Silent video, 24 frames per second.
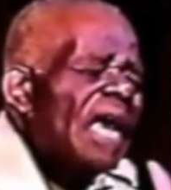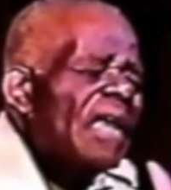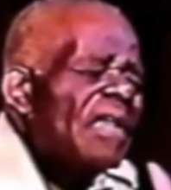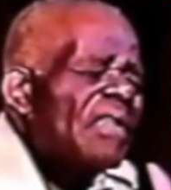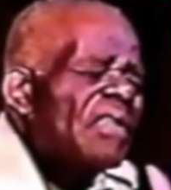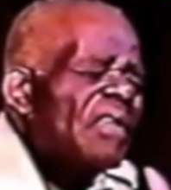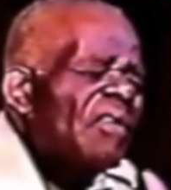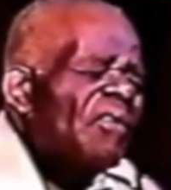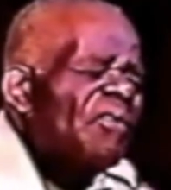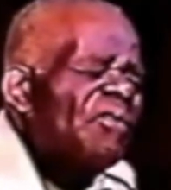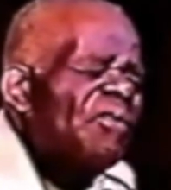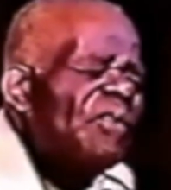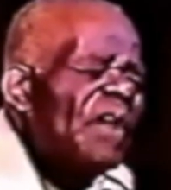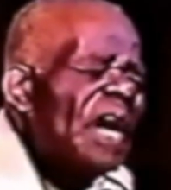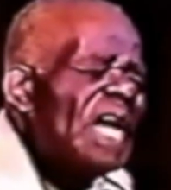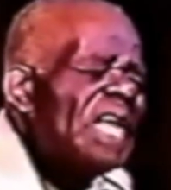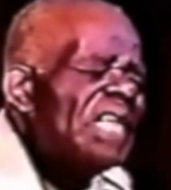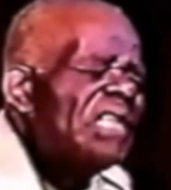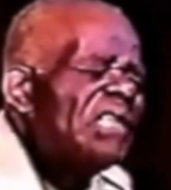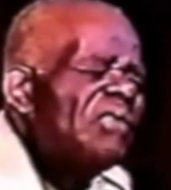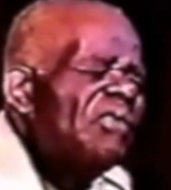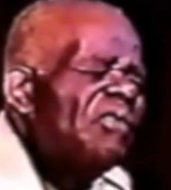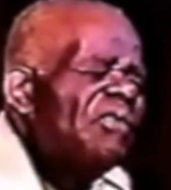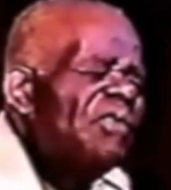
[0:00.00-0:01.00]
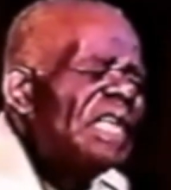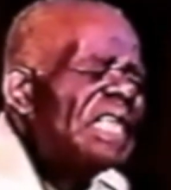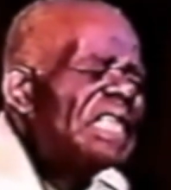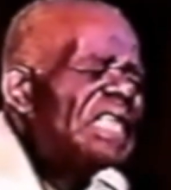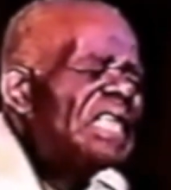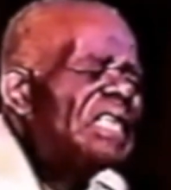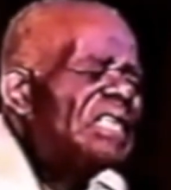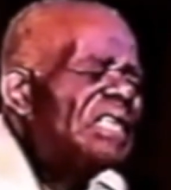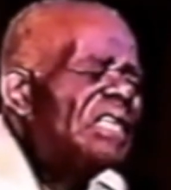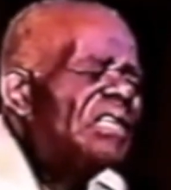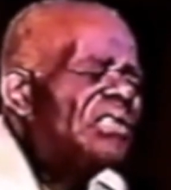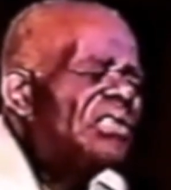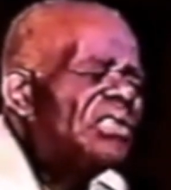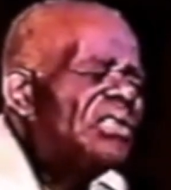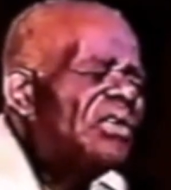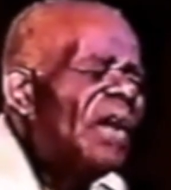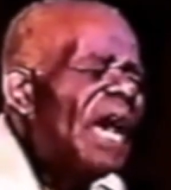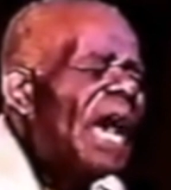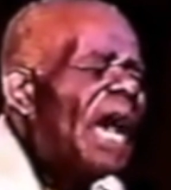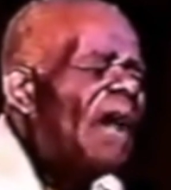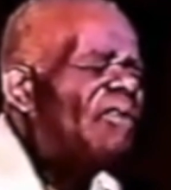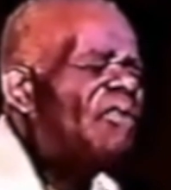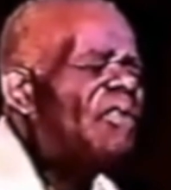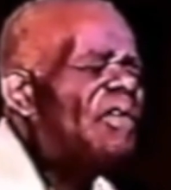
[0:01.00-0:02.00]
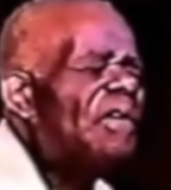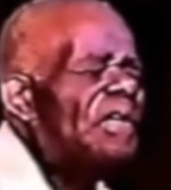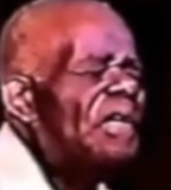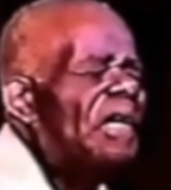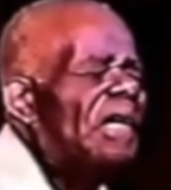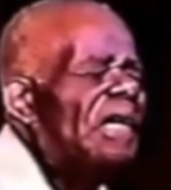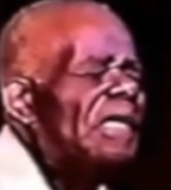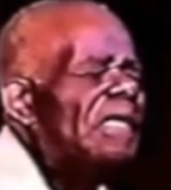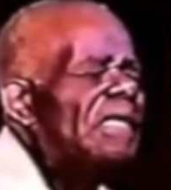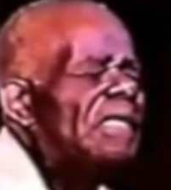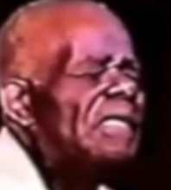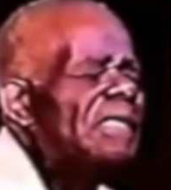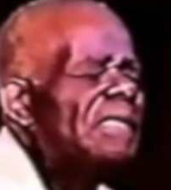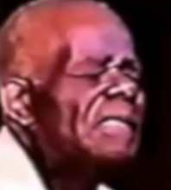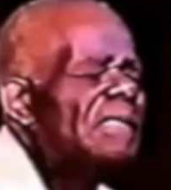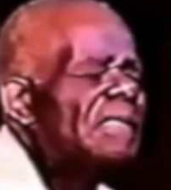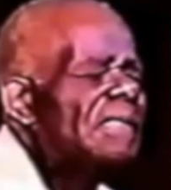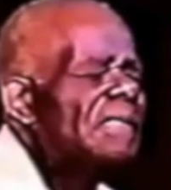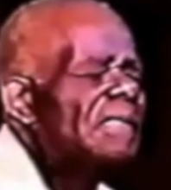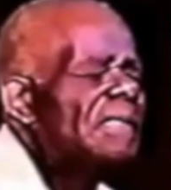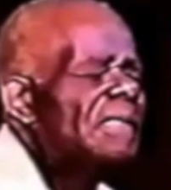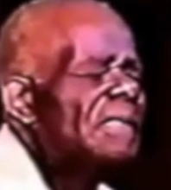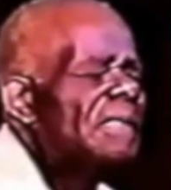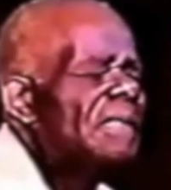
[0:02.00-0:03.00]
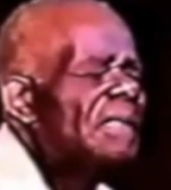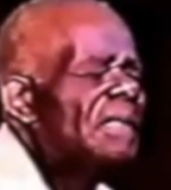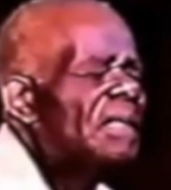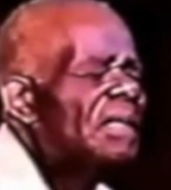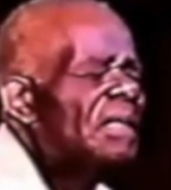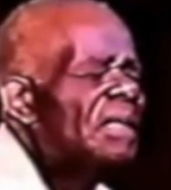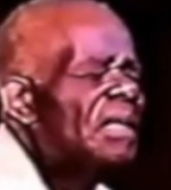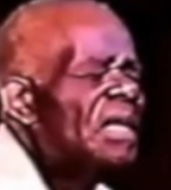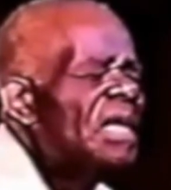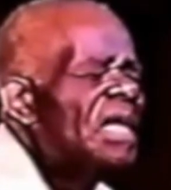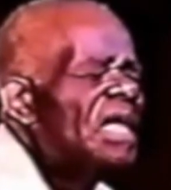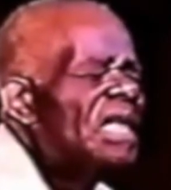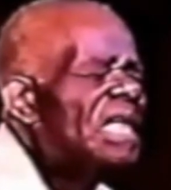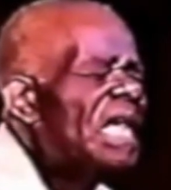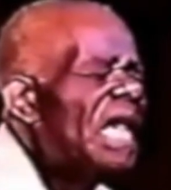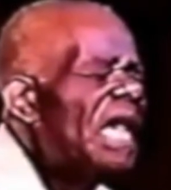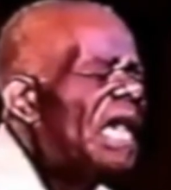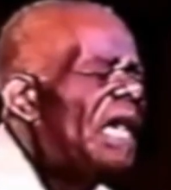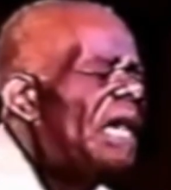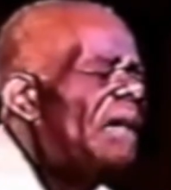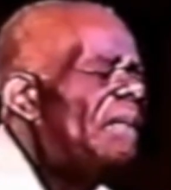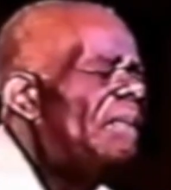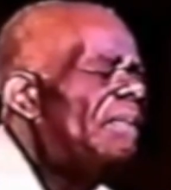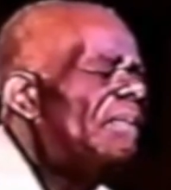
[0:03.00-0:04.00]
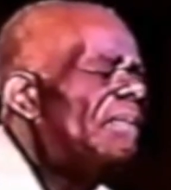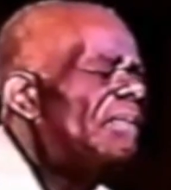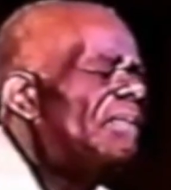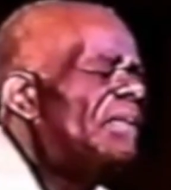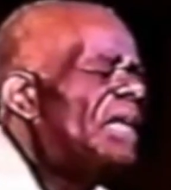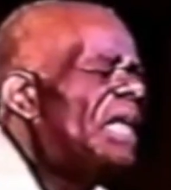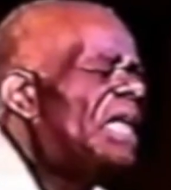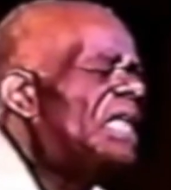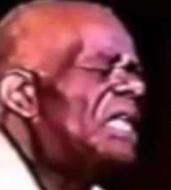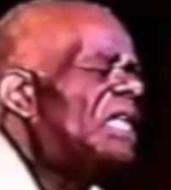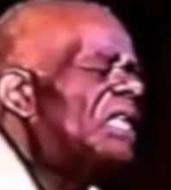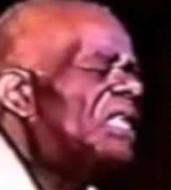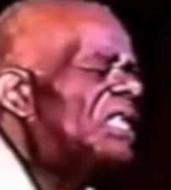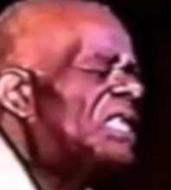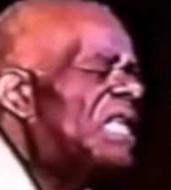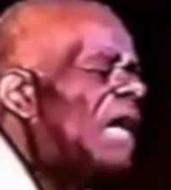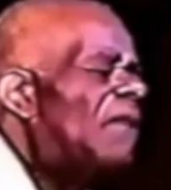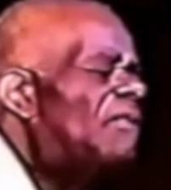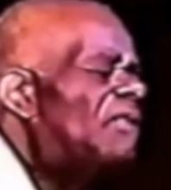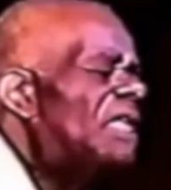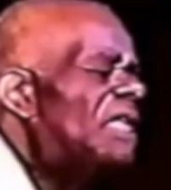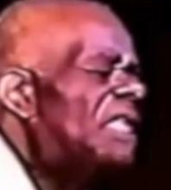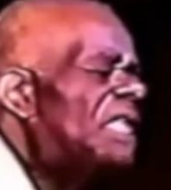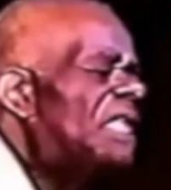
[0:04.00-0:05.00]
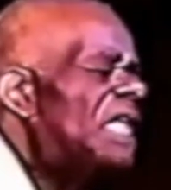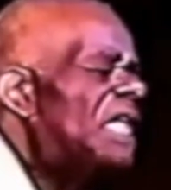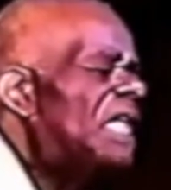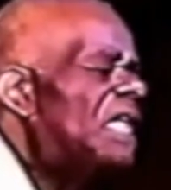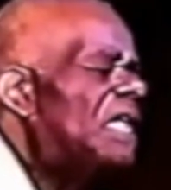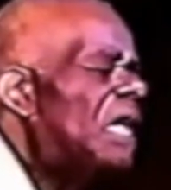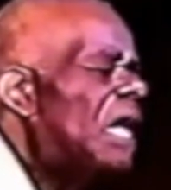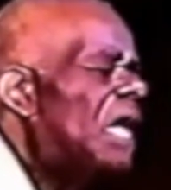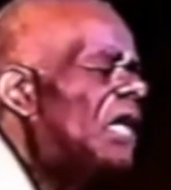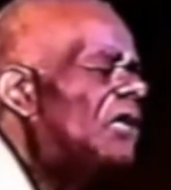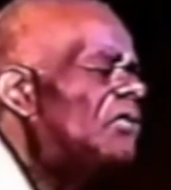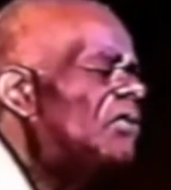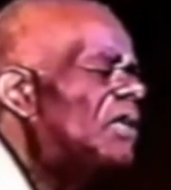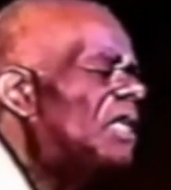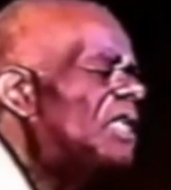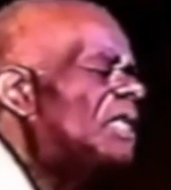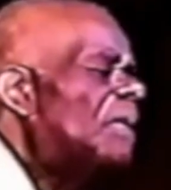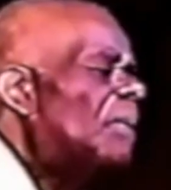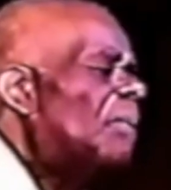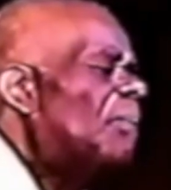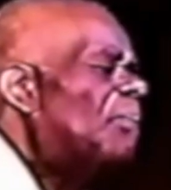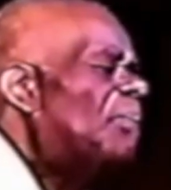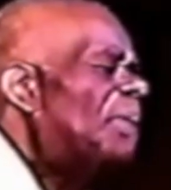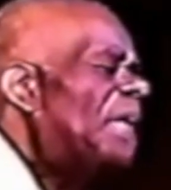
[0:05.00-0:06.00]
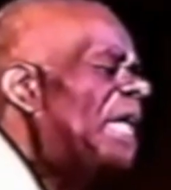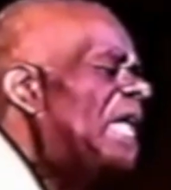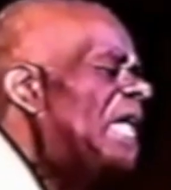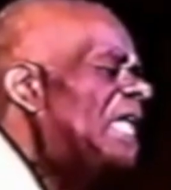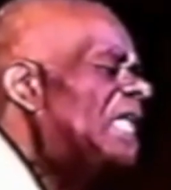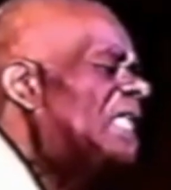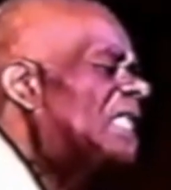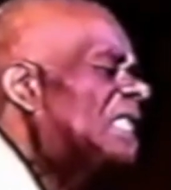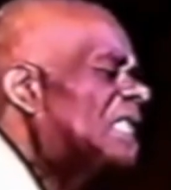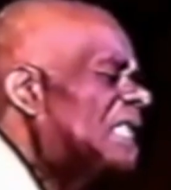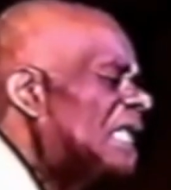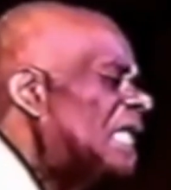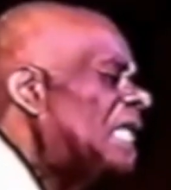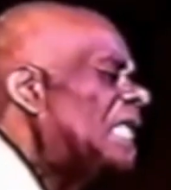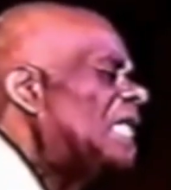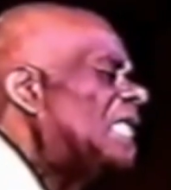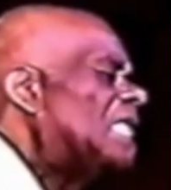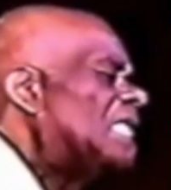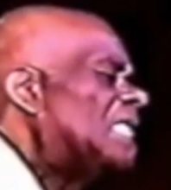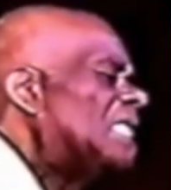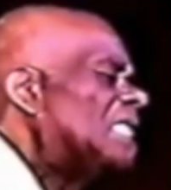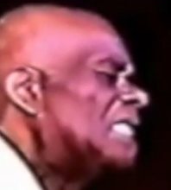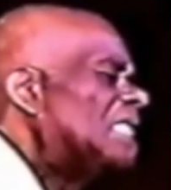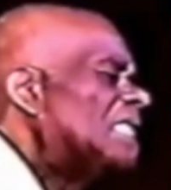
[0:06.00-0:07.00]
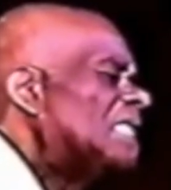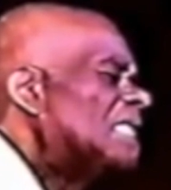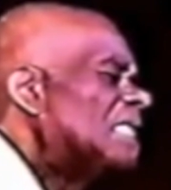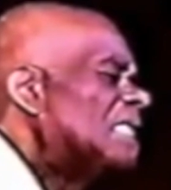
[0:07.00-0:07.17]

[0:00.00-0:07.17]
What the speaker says: the first visitors to Africa came in the 1700s BC.